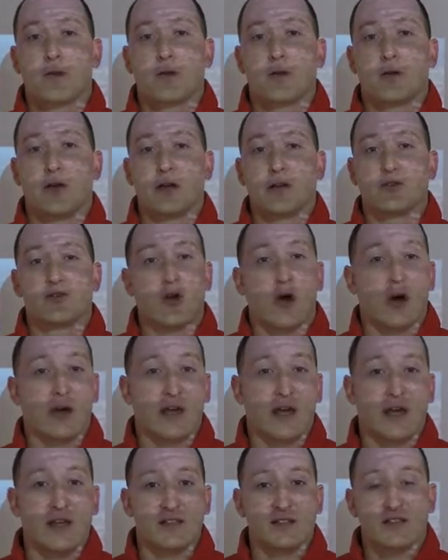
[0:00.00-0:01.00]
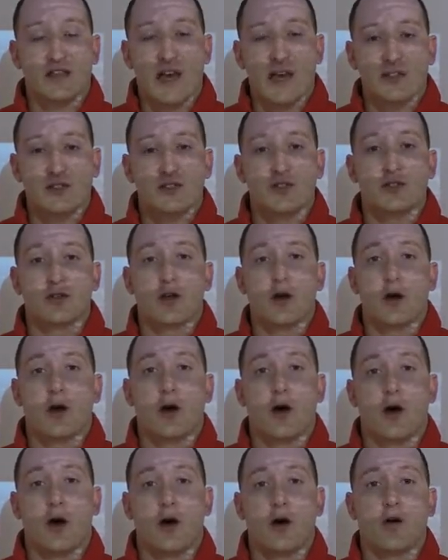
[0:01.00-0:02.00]
like drawing a sketch
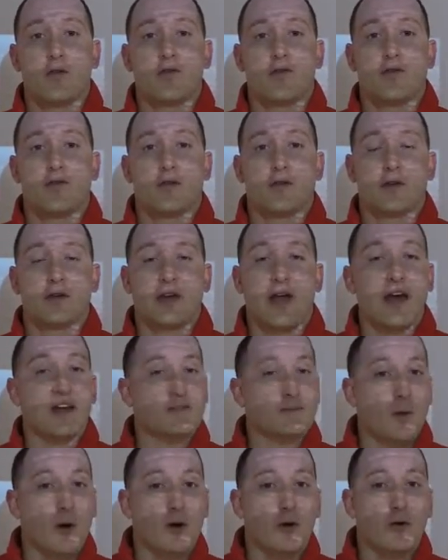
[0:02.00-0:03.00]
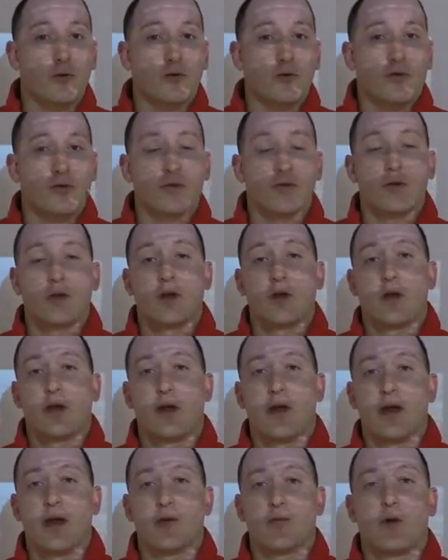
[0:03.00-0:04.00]
of gas particles
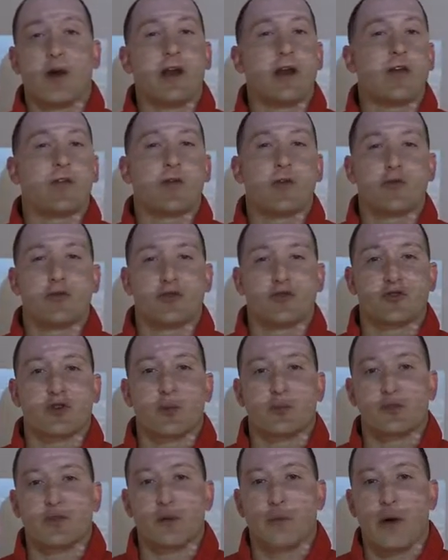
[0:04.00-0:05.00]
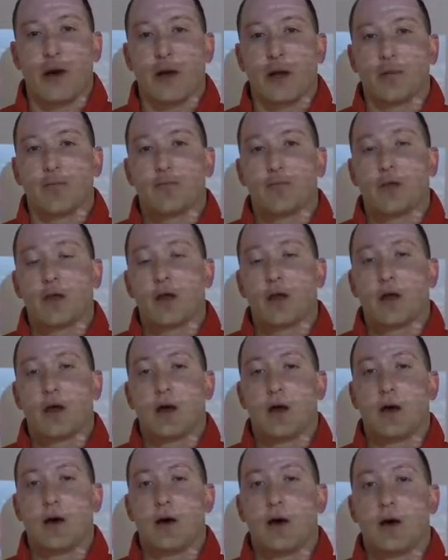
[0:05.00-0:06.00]
and writing a little description about
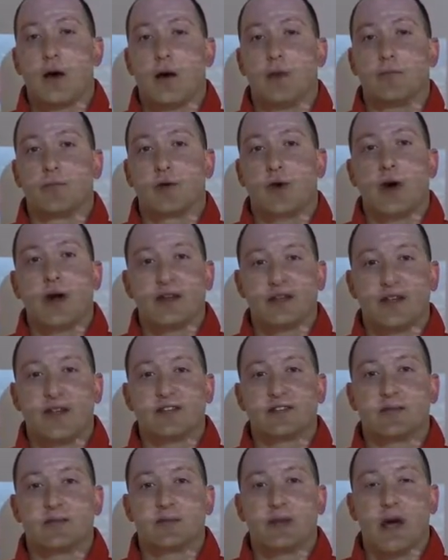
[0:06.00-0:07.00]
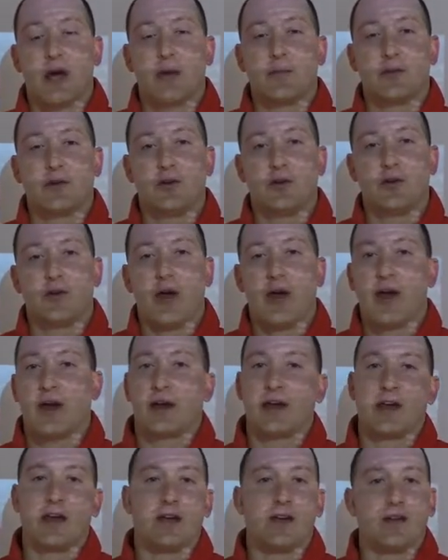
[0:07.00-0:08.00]
it. Go ahead and take some time to do that.
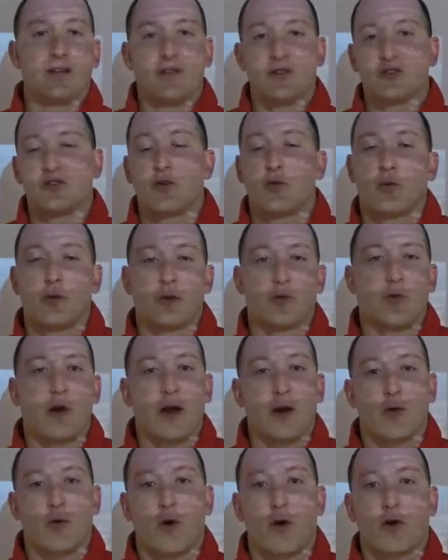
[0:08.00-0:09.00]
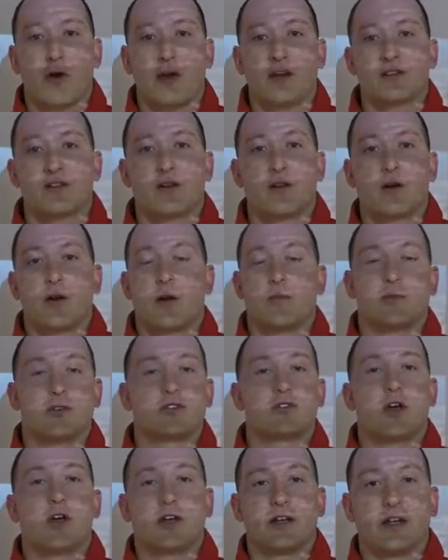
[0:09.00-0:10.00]
Again, there's no really right or wrong answer. I'm just
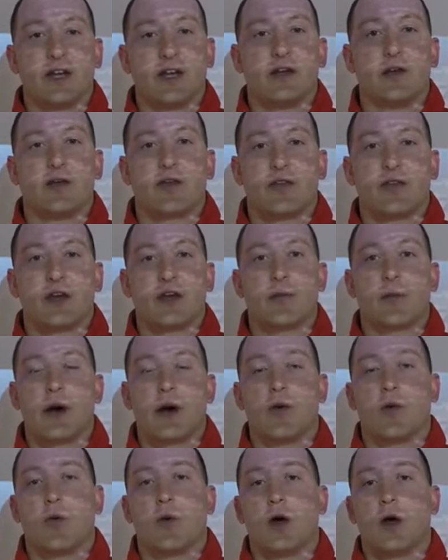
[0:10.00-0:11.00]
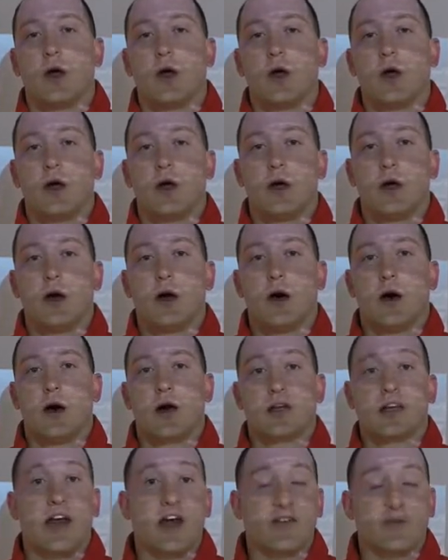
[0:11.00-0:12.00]
trying to get you to think about what
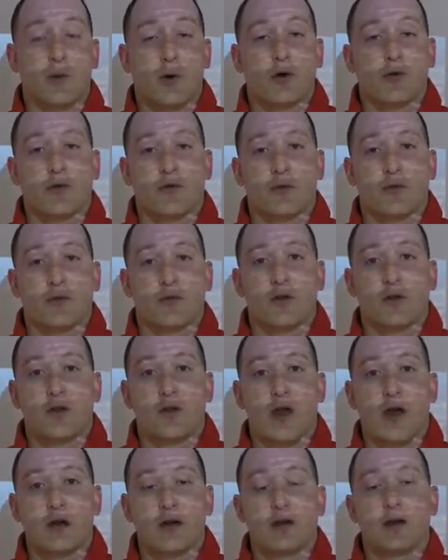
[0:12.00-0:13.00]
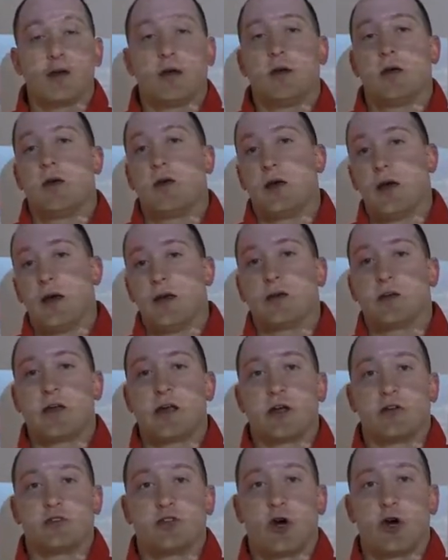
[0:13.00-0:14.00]
gas particles look like and kind
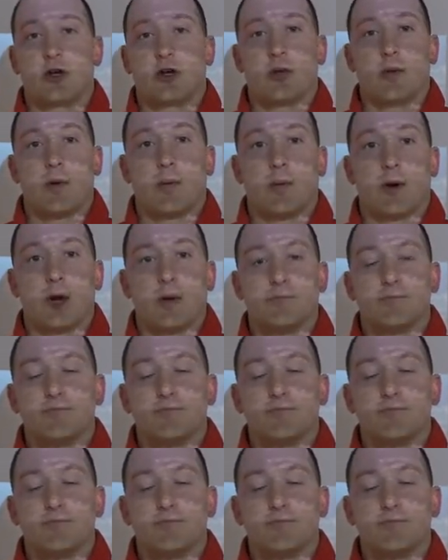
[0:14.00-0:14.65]
of jog your memory.